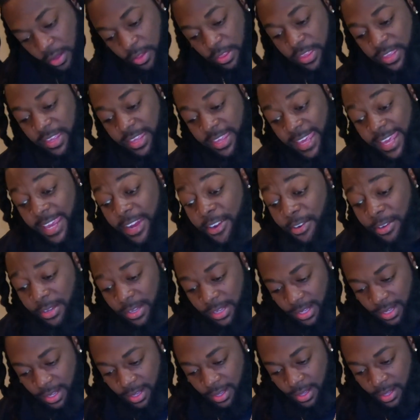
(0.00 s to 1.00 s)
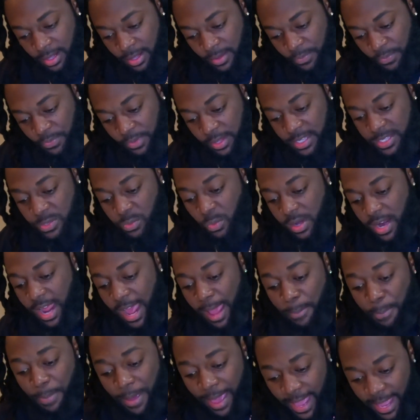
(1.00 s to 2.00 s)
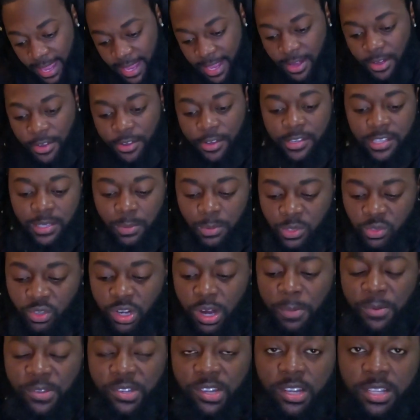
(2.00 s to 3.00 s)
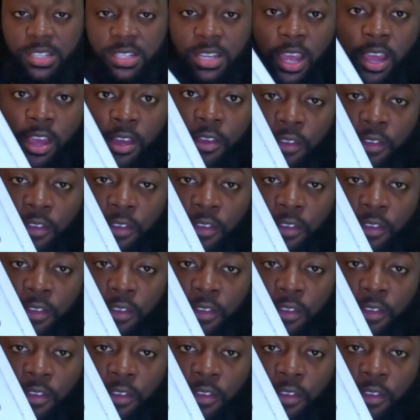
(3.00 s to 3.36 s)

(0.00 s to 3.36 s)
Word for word: yearly is what I pay on subscriptions.